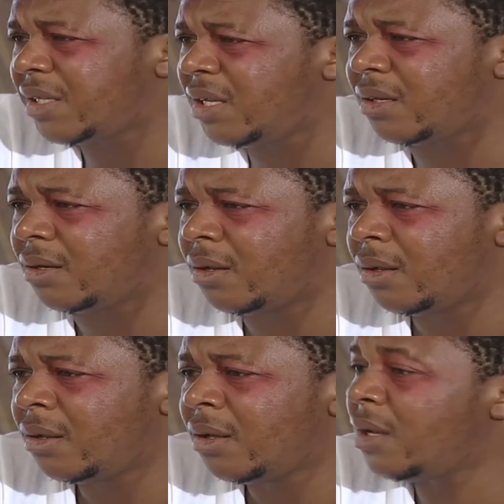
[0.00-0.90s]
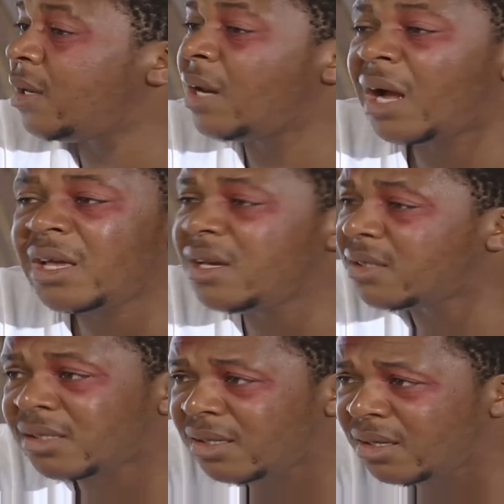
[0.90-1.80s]
did? It's not
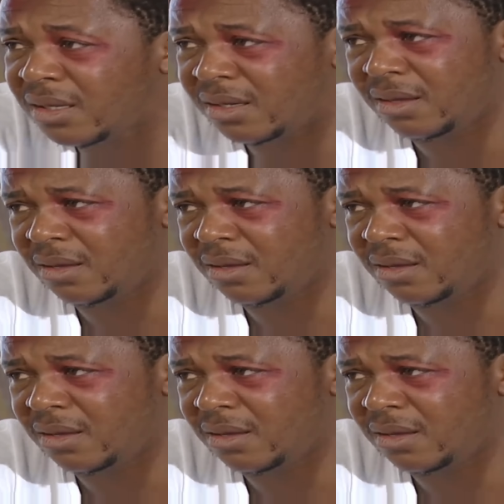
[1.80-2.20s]
easy.